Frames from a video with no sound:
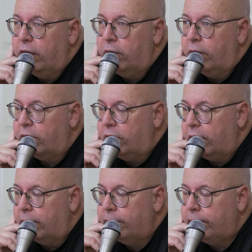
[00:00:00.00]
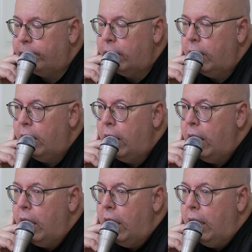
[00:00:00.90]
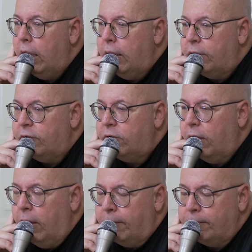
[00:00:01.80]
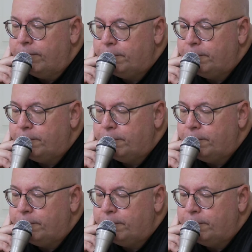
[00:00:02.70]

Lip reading: interesting. And one